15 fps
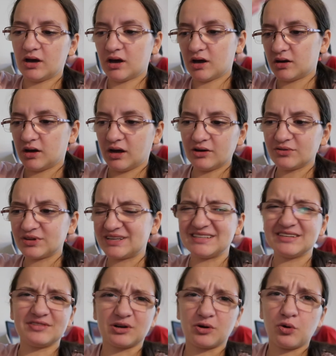Uh, I don't think
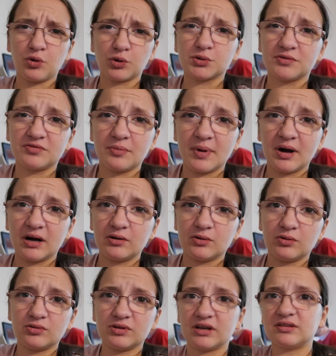it's even a quarter of a
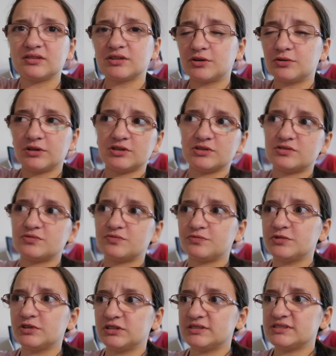mile, like literally this
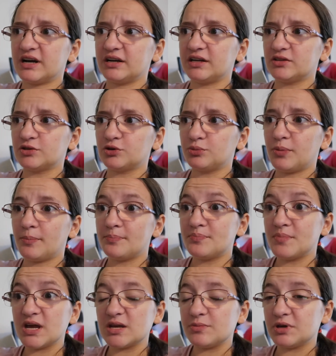really tiny loop,
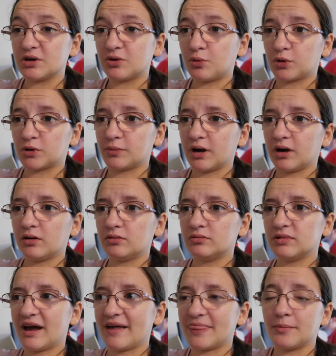maybe a quarter mile
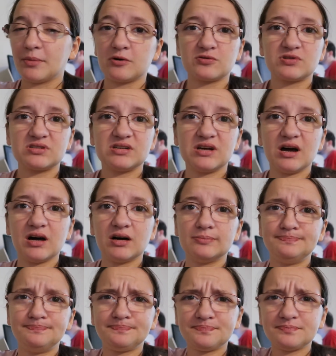at the most.
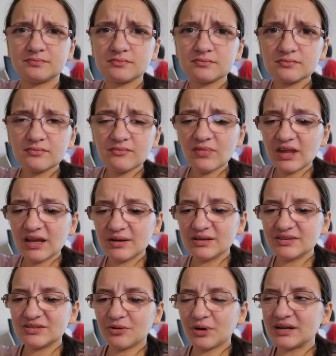Um,
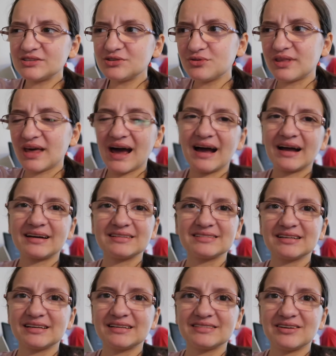so I do that because
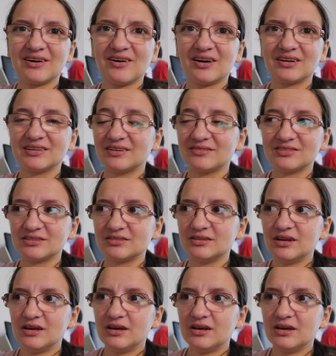like it's not hot enough to,